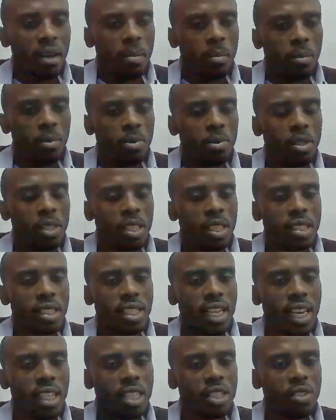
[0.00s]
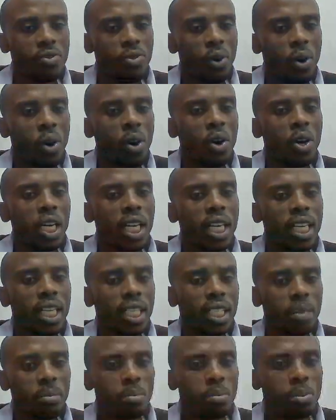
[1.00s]
which stands for
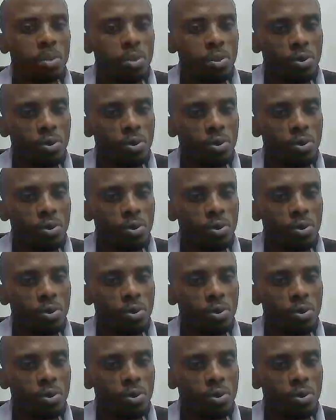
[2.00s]
remove.